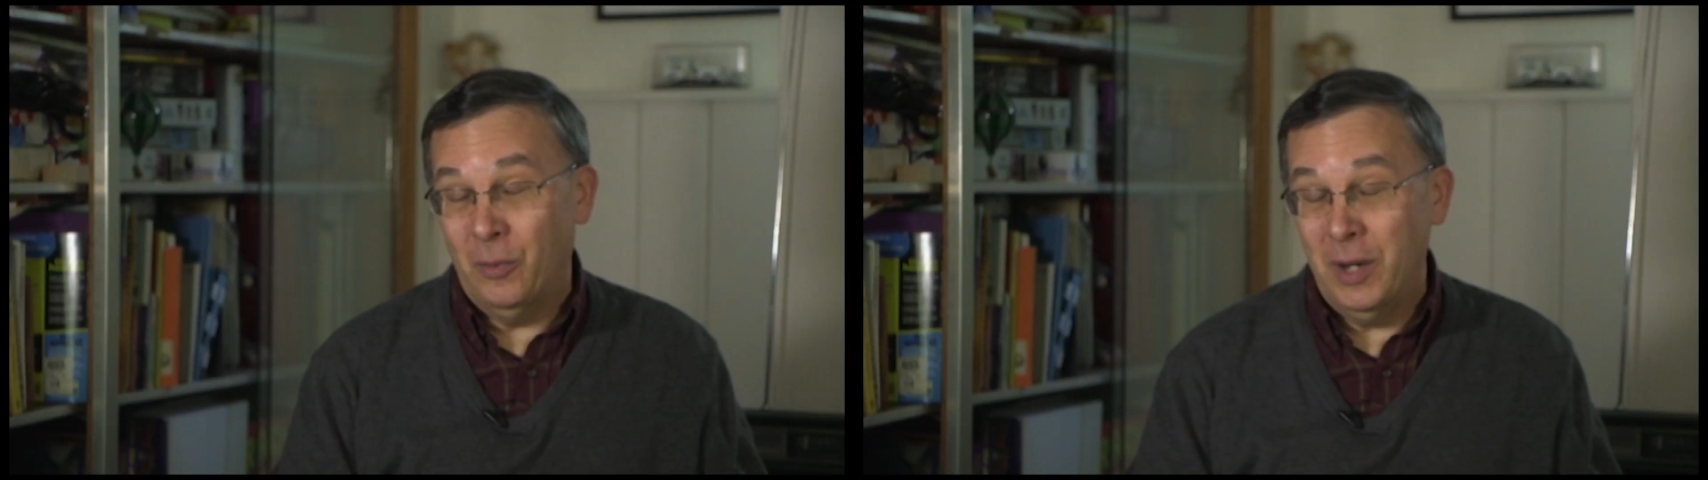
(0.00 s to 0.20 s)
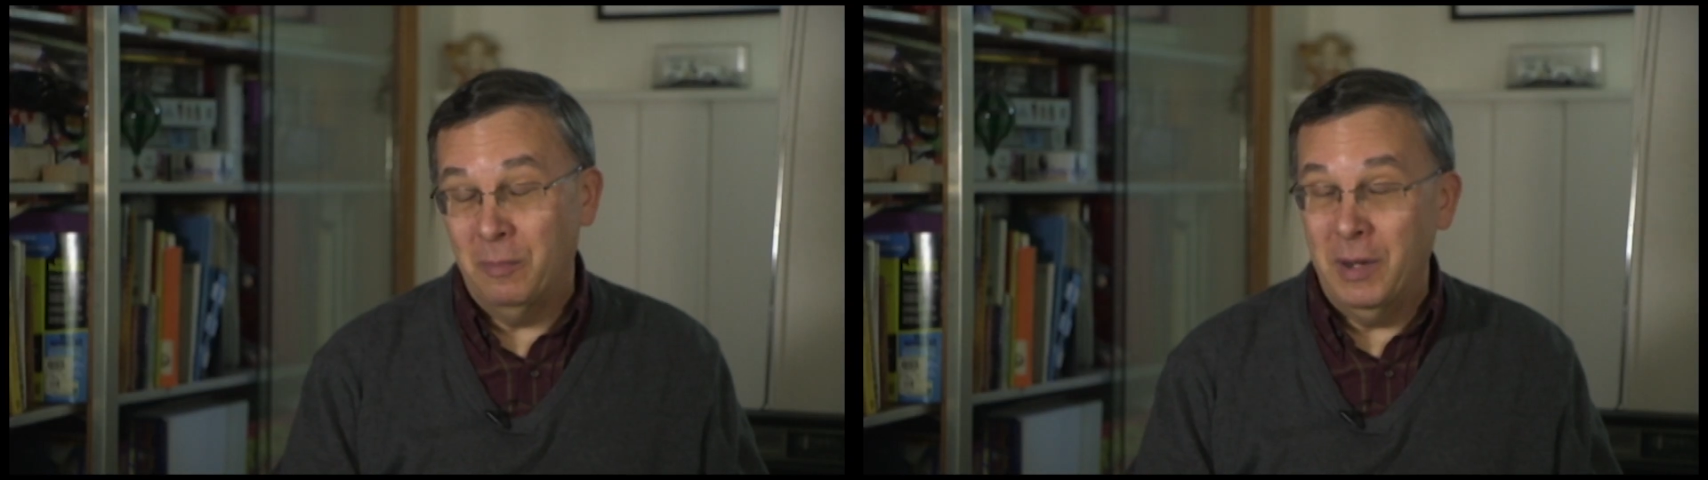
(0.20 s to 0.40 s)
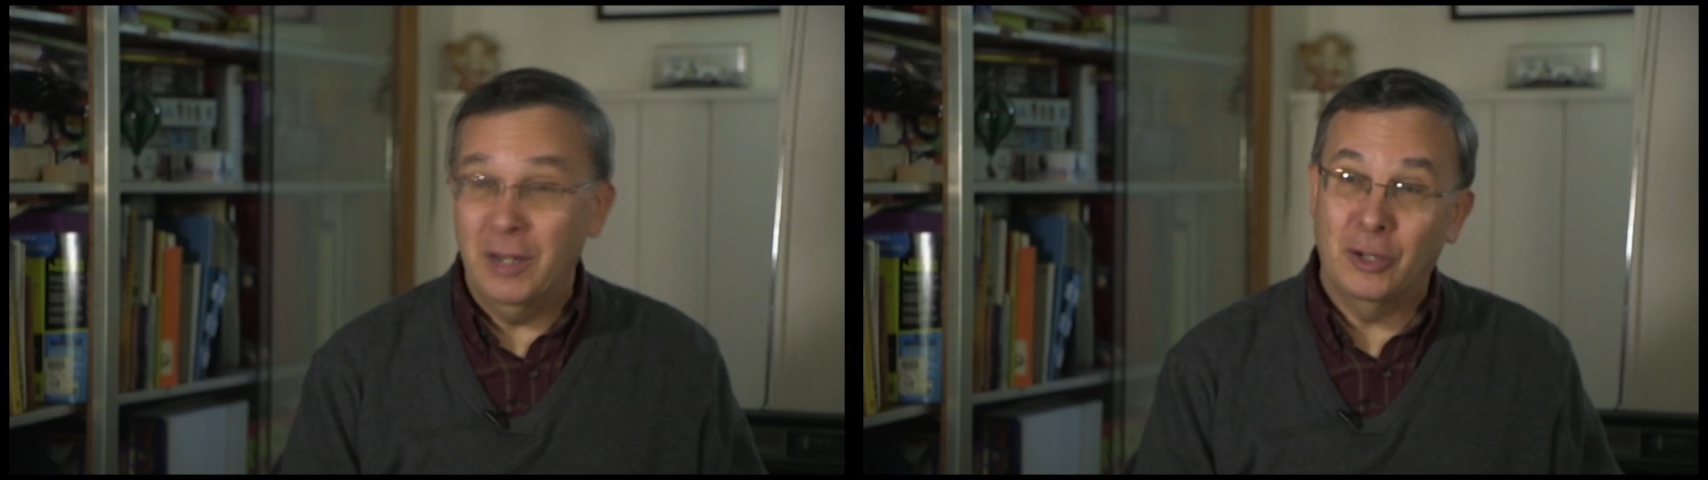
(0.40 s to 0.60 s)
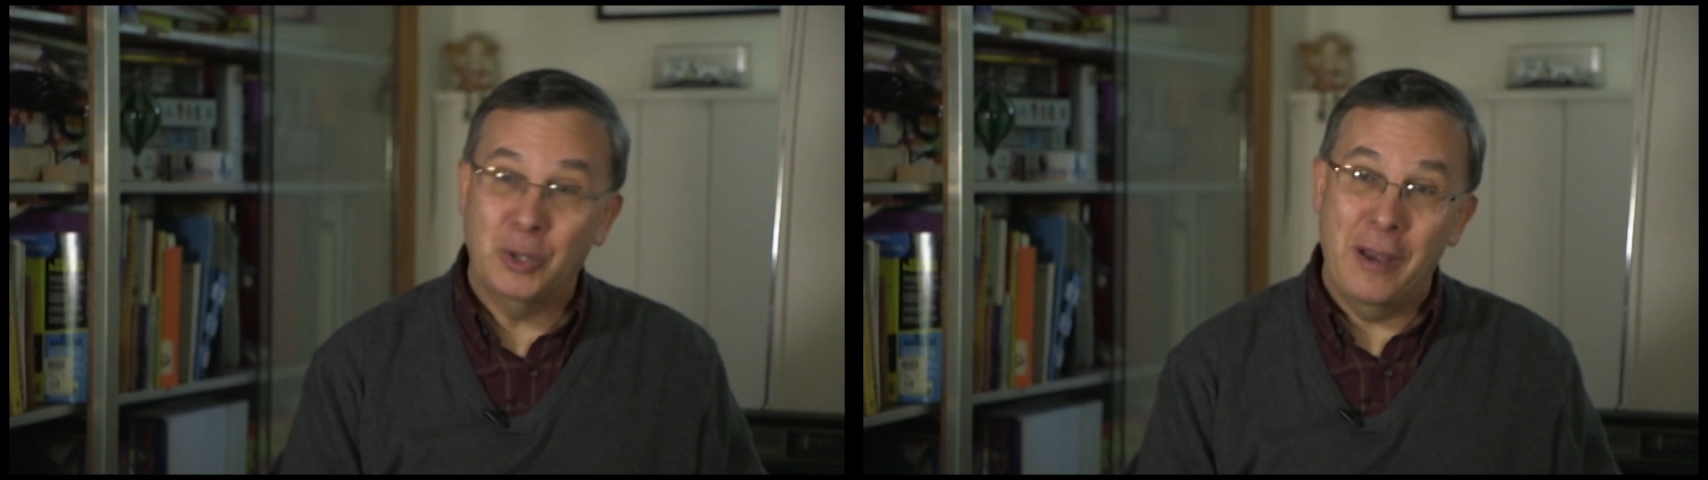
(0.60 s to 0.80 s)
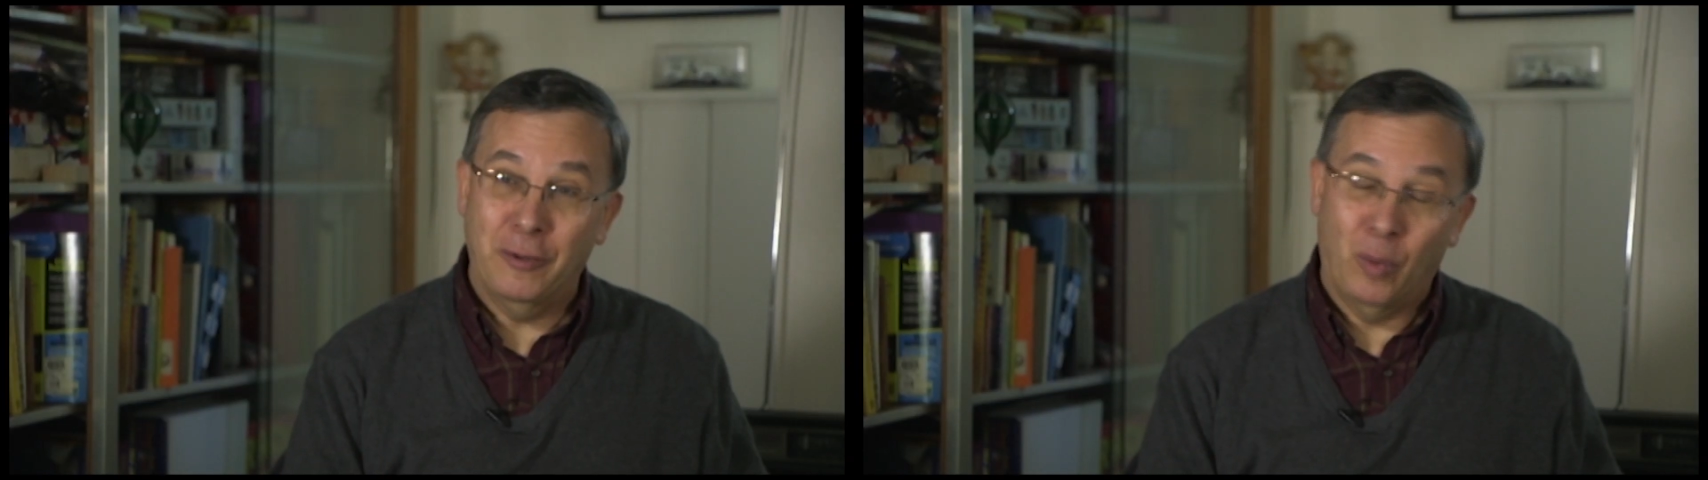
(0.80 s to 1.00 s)
a week being a
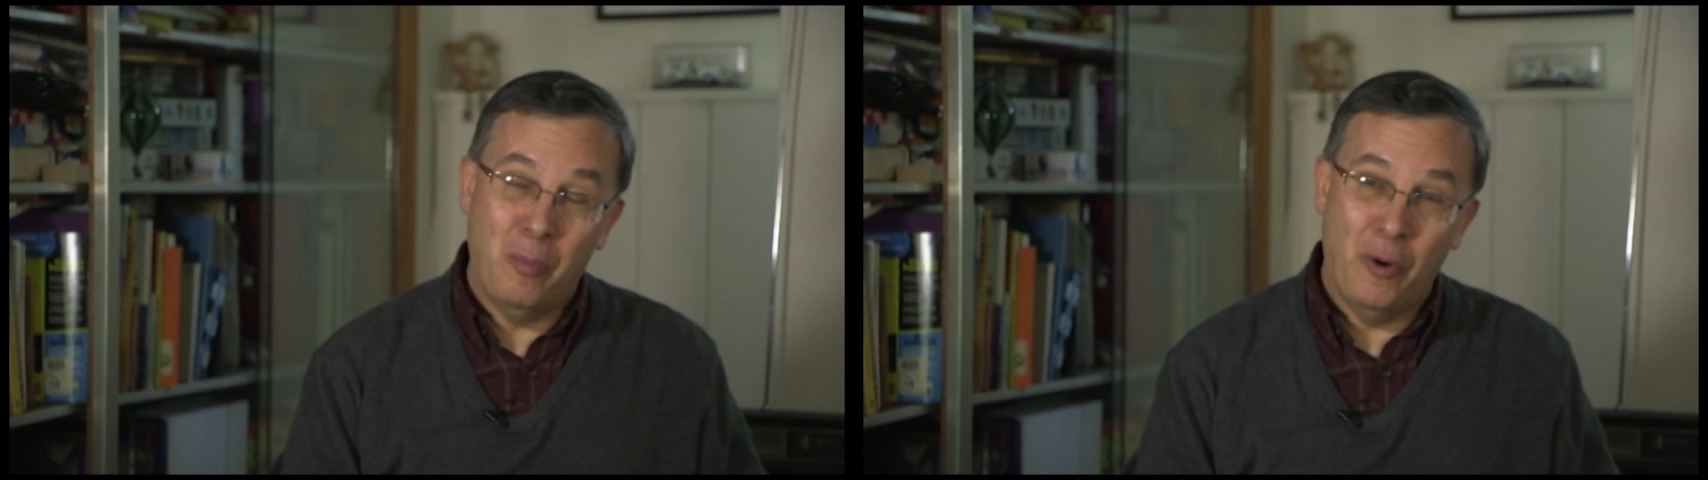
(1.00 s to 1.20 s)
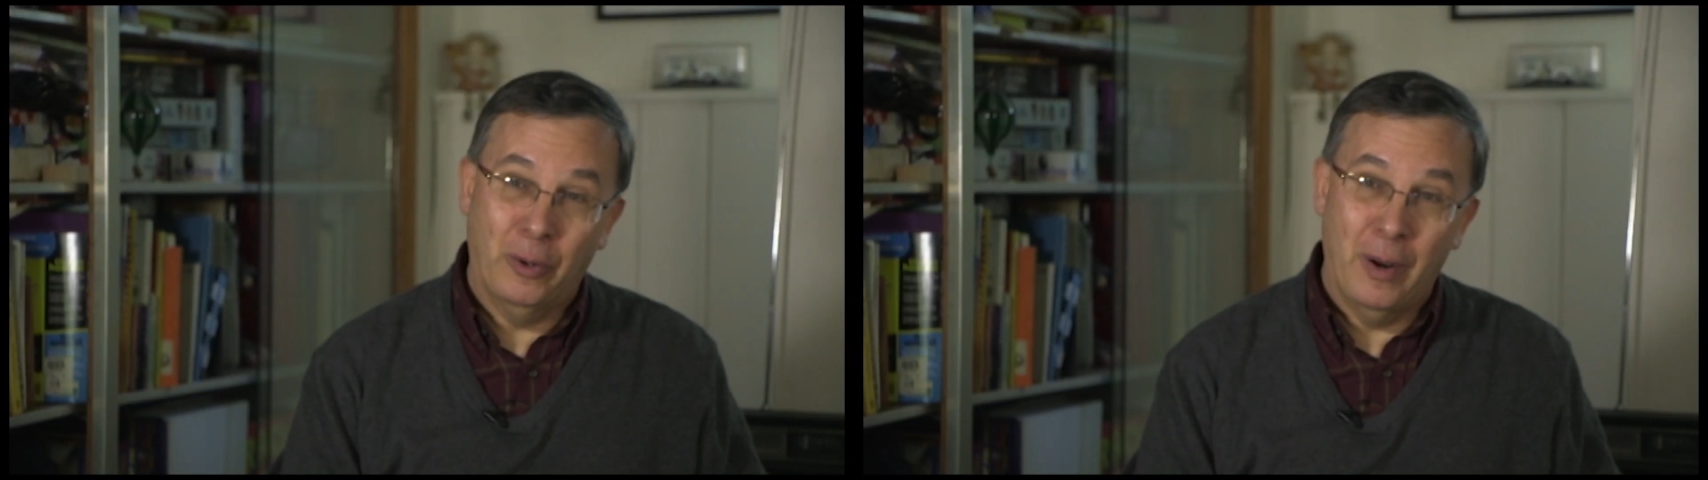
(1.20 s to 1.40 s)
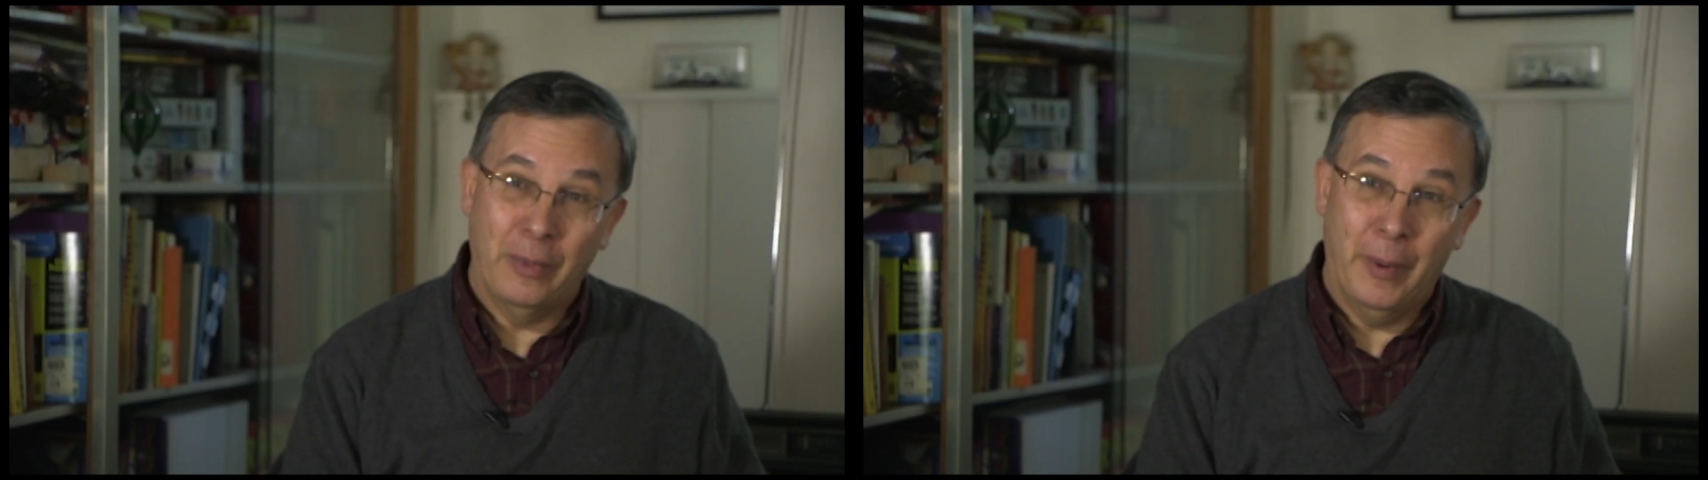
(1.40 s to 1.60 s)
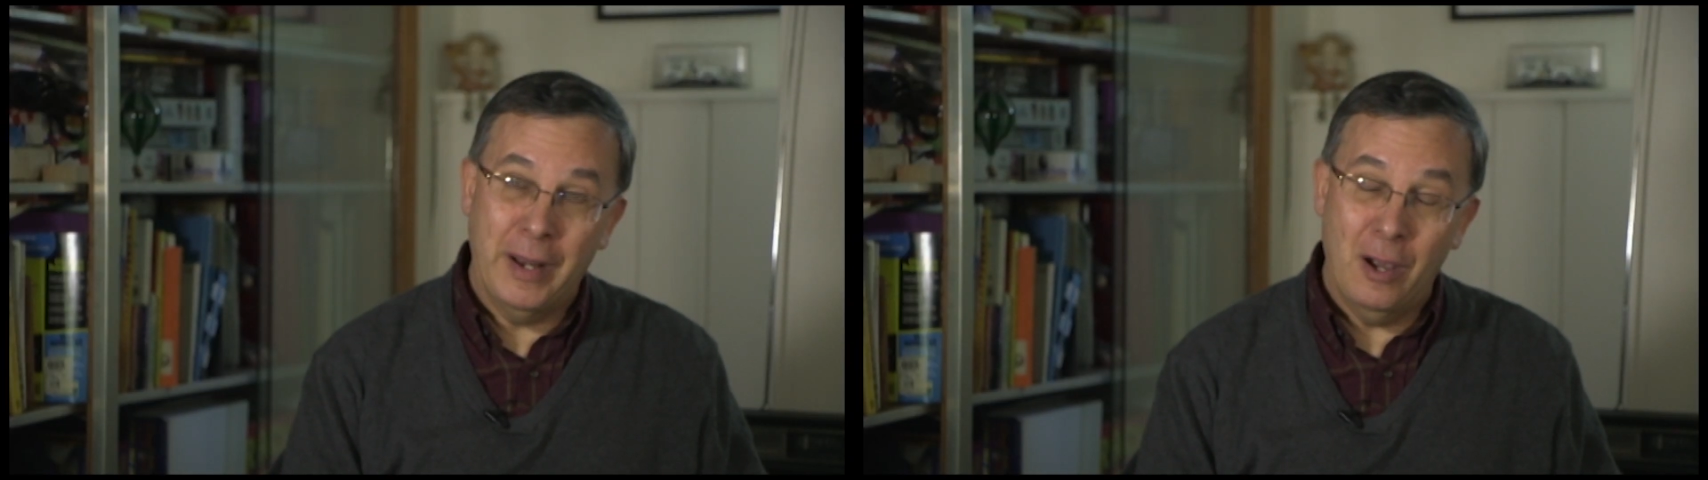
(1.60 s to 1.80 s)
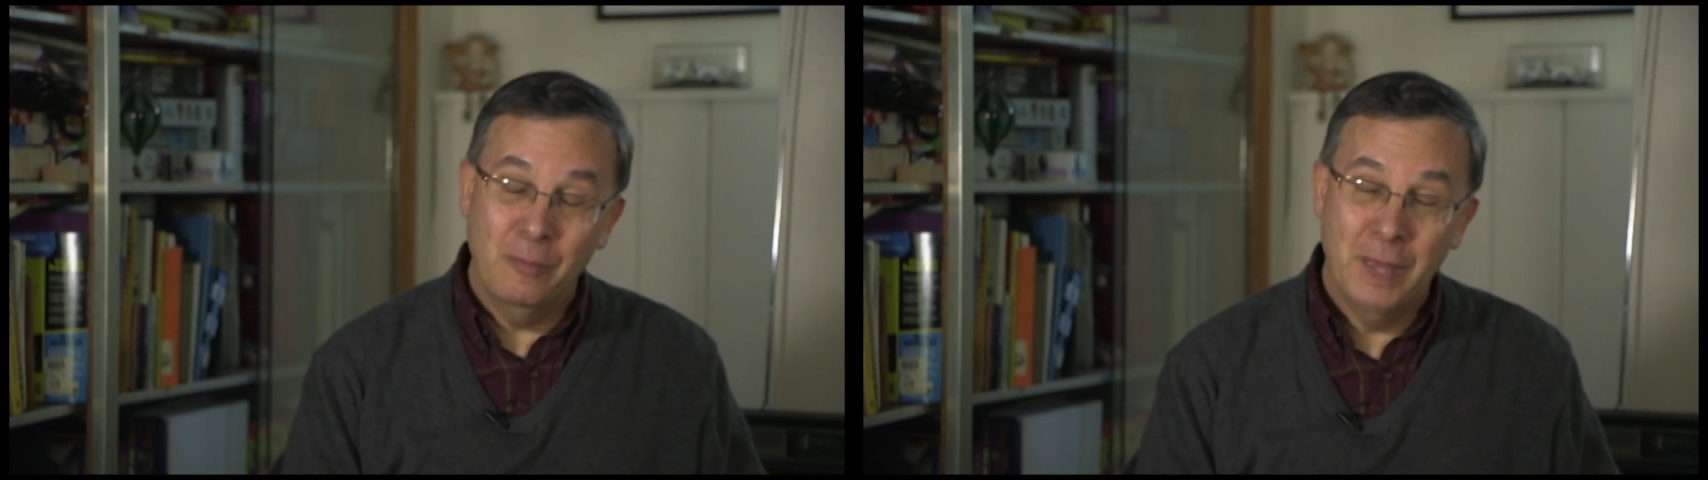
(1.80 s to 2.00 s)
traffic reporter on the
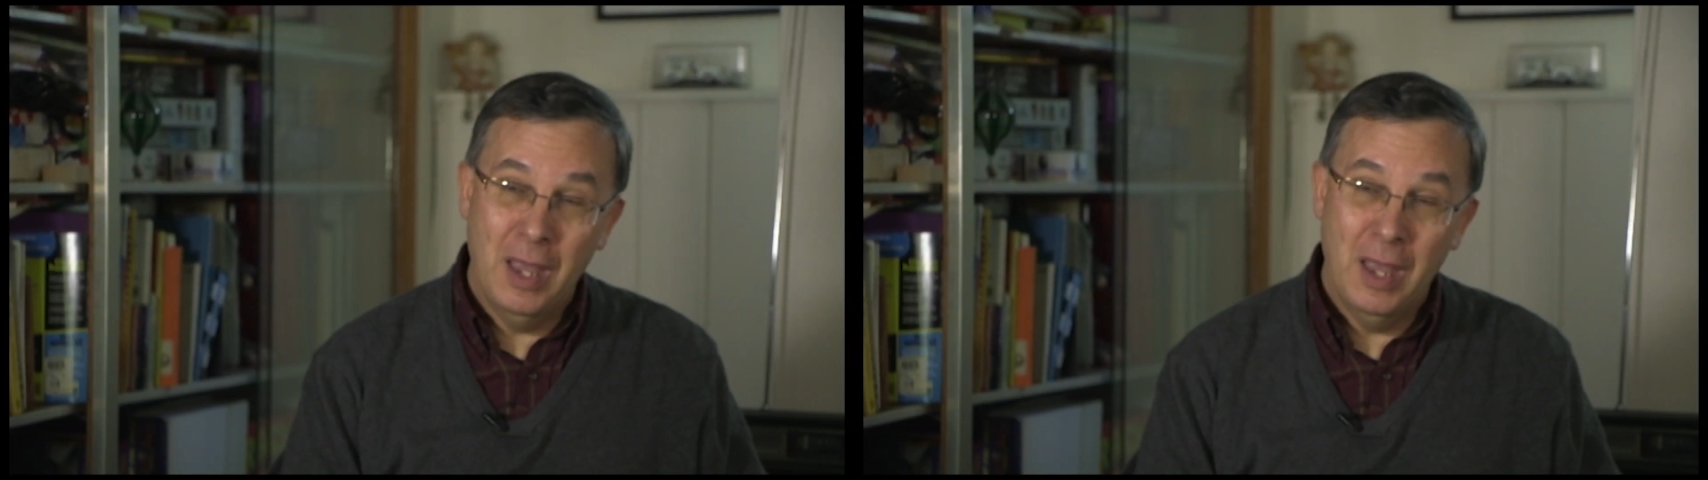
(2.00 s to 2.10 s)
radio.